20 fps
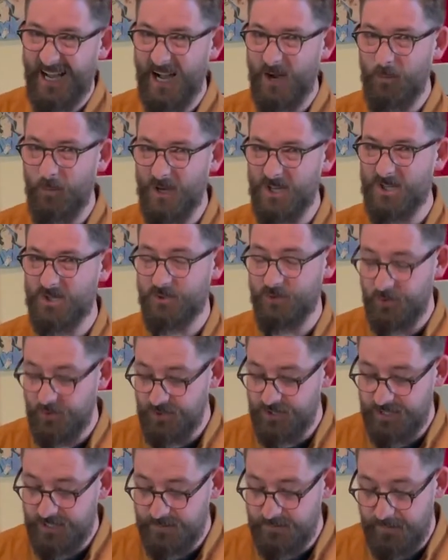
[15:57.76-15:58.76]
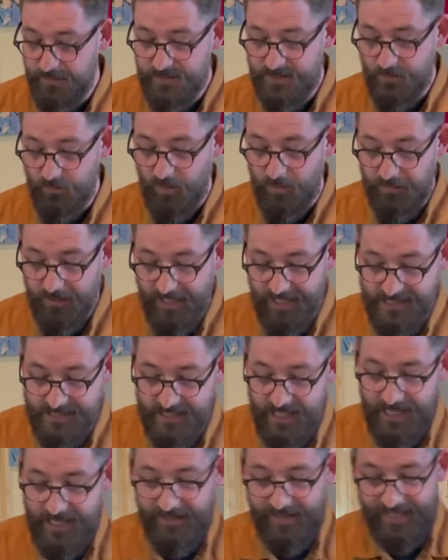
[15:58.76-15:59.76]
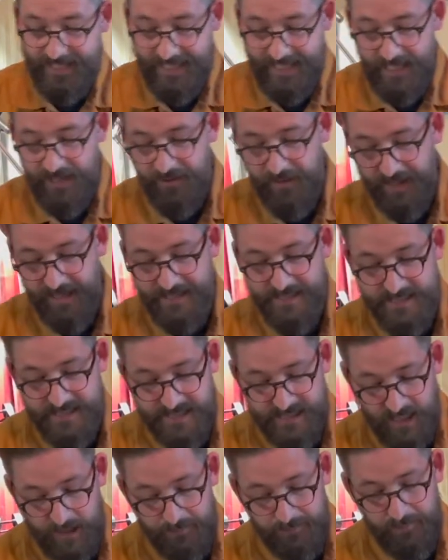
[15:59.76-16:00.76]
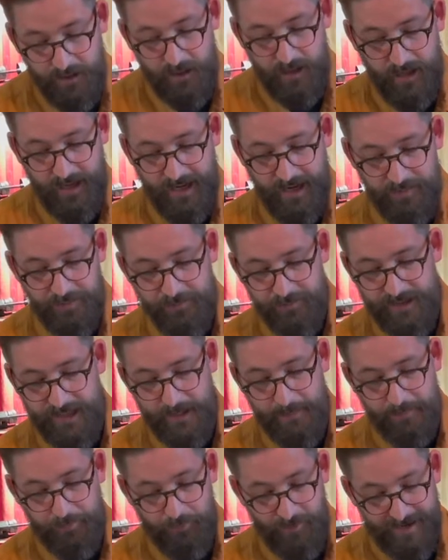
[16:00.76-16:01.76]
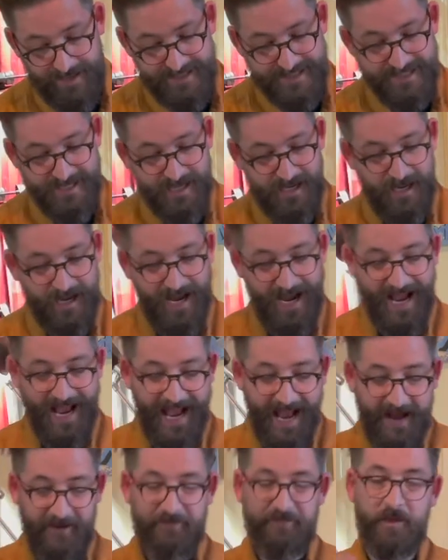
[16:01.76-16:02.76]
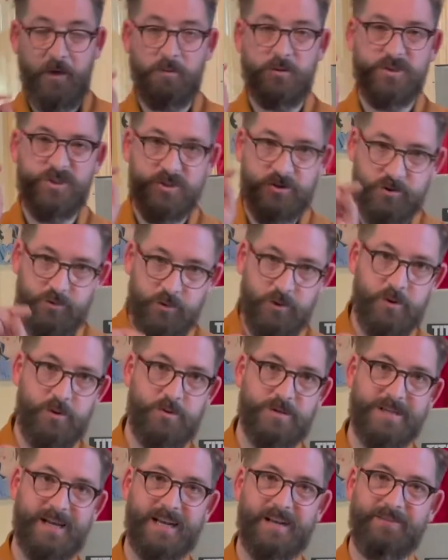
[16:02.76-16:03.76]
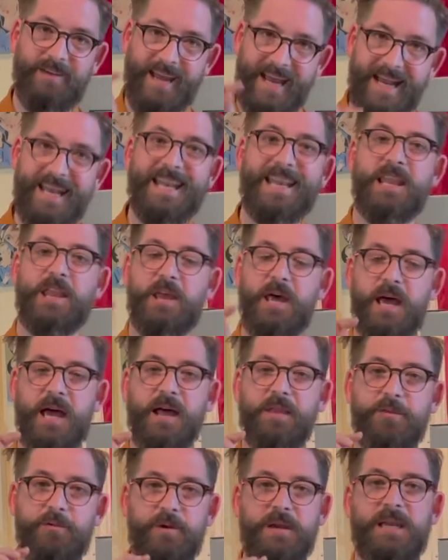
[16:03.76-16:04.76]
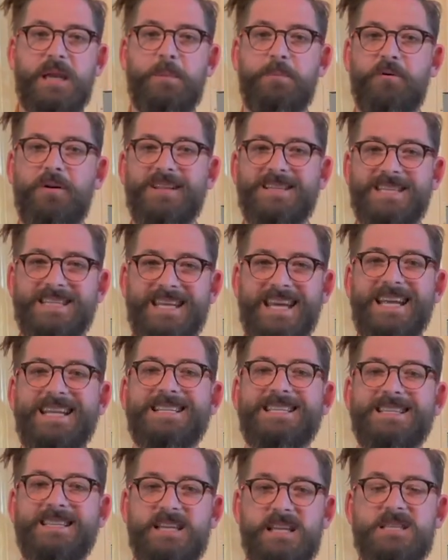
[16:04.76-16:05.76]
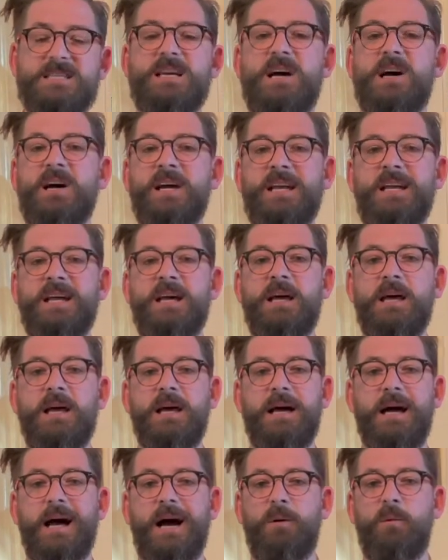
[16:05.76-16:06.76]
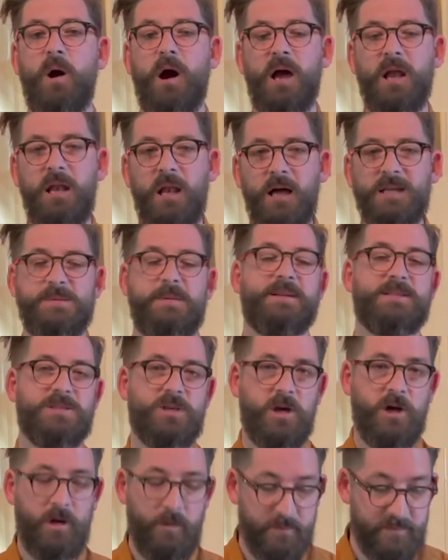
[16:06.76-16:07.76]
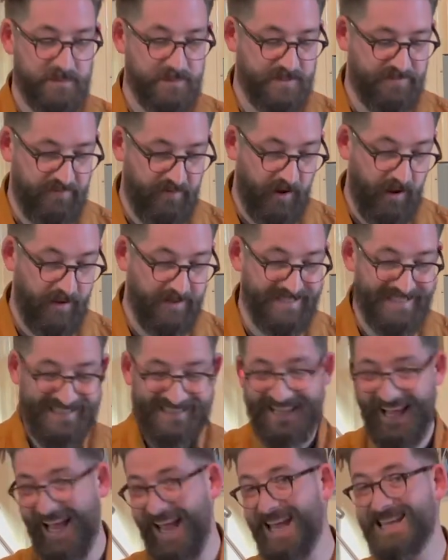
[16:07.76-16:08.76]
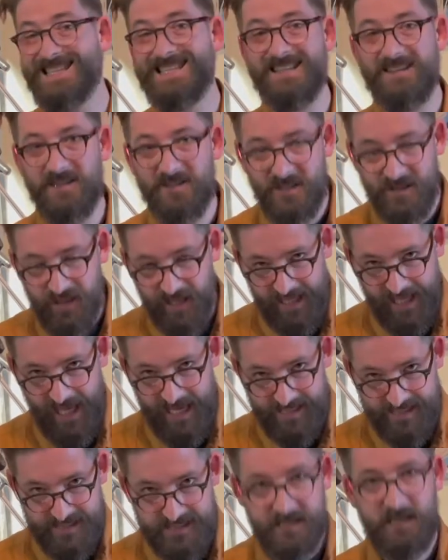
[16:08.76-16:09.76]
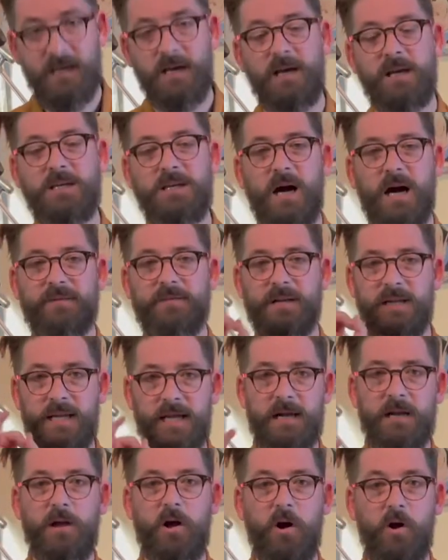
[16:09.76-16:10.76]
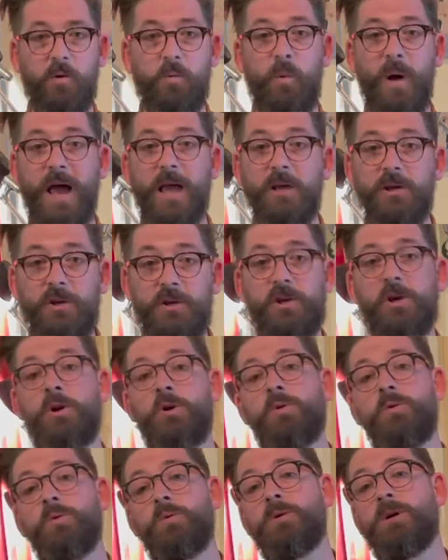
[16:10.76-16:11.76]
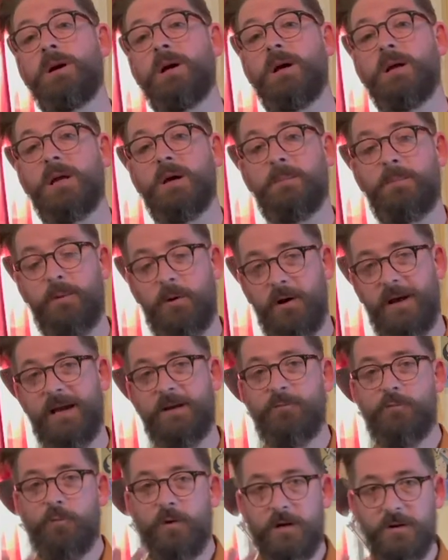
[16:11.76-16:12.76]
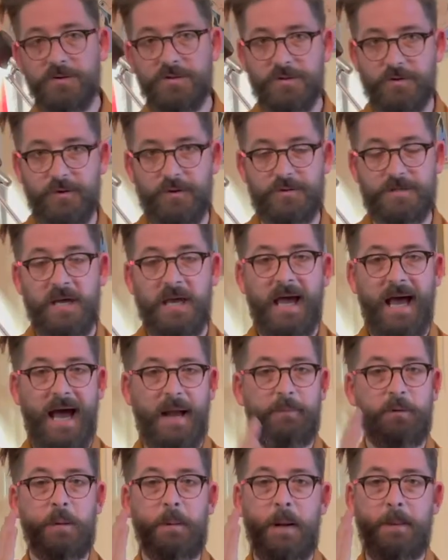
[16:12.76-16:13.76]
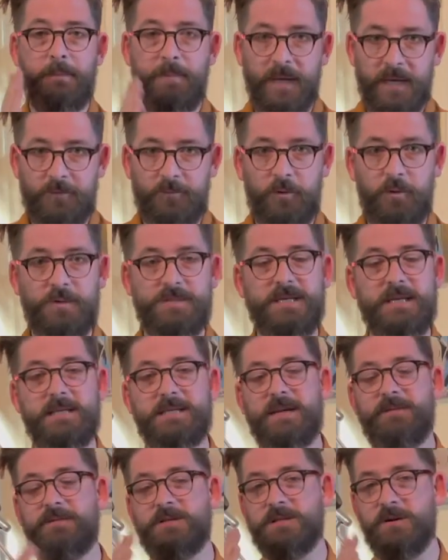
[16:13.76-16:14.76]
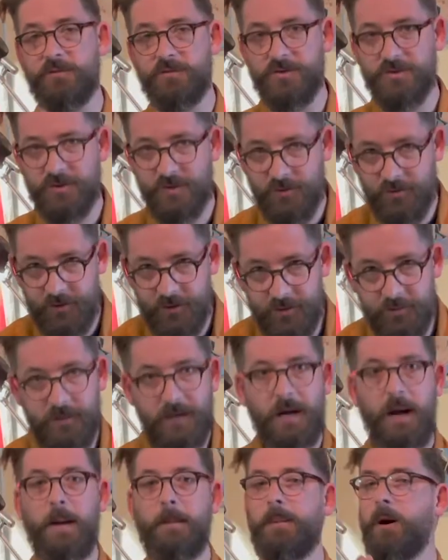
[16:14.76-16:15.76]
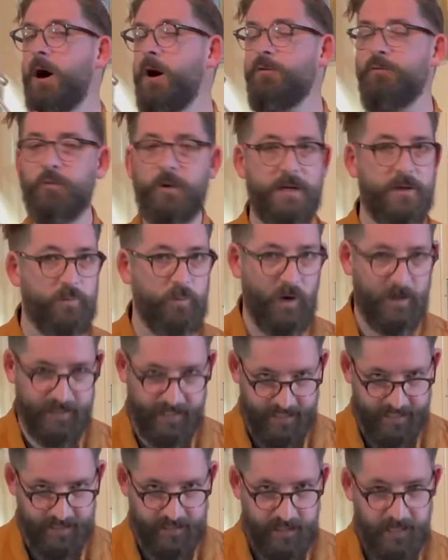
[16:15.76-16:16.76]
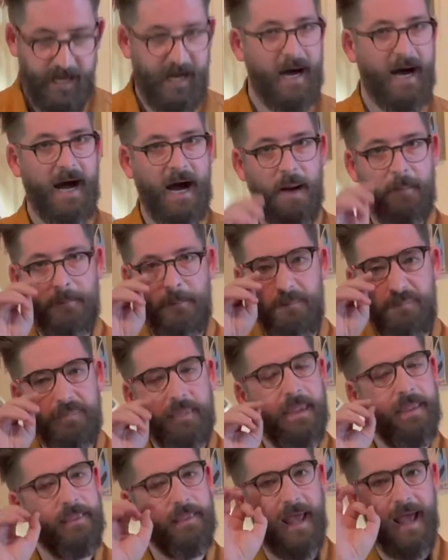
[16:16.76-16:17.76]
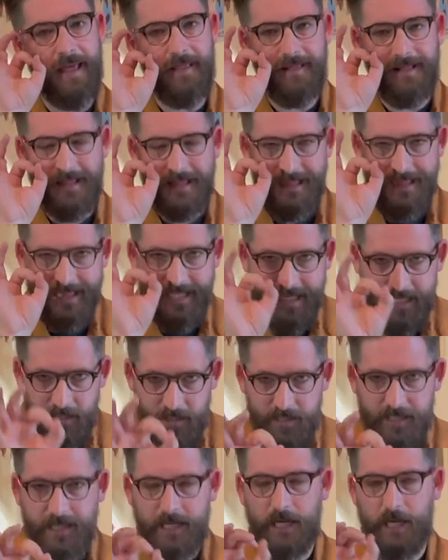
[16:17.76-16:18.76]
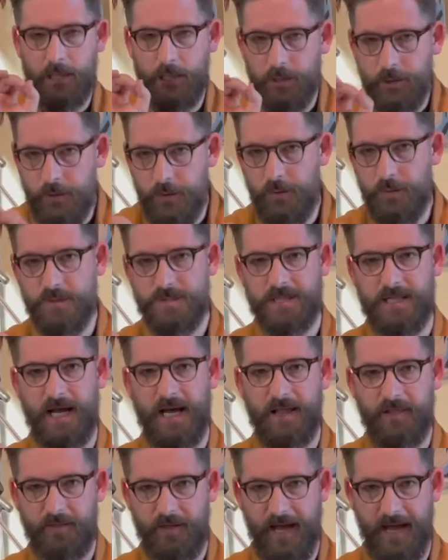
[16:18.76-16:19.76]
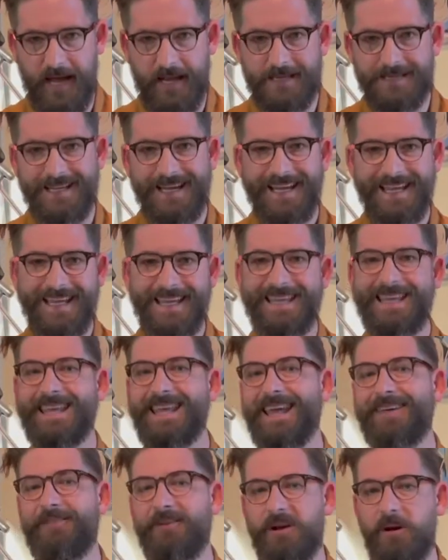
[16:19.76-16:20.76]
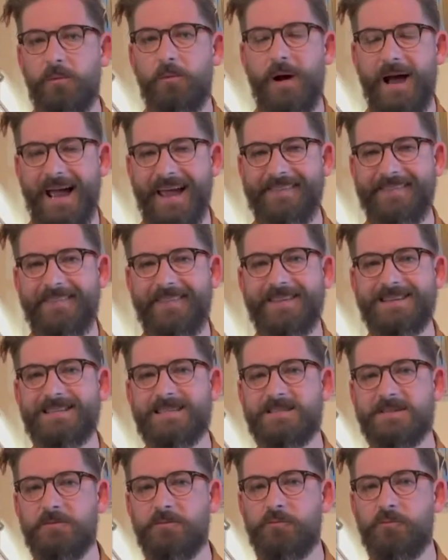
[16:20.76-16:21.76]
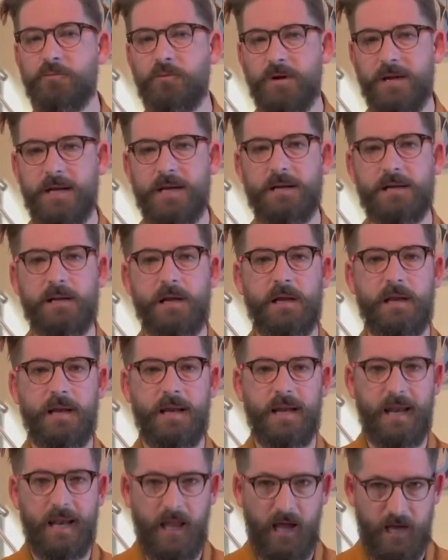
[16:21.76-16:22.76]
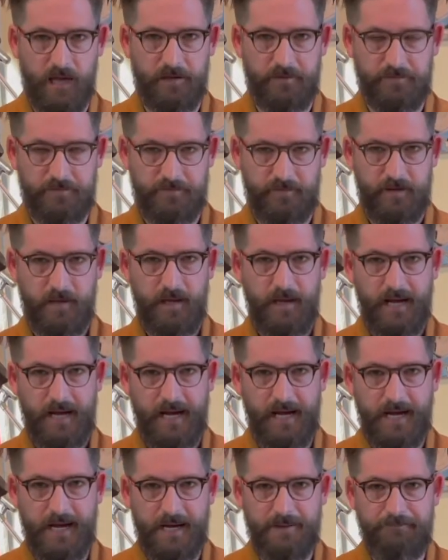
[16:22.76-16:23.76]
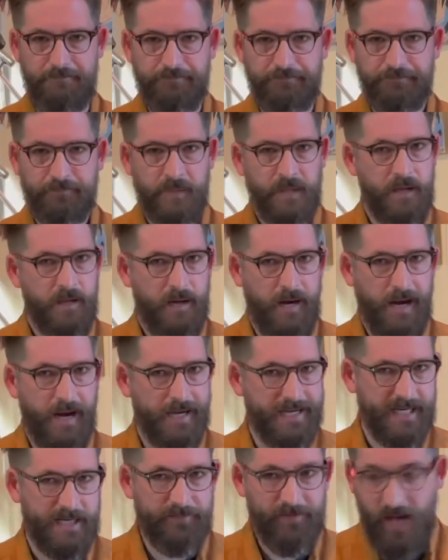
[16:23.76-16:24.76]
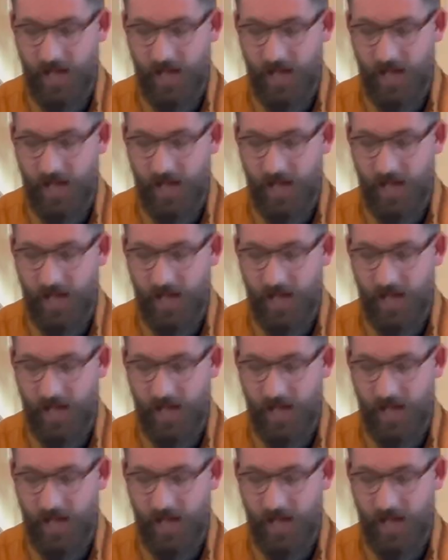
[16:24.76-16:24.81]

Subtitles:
which screws you need to be using in what place. The key thing is some 3D prints have those screws kind of in there, 3D printed into the design. What I liked about Tom's files, that isn't the case. You have a little hole where you can put in real screws. And one of my big rules is if there's a screw, put a real one in. Little clues like that give it away. This is a real life a kind of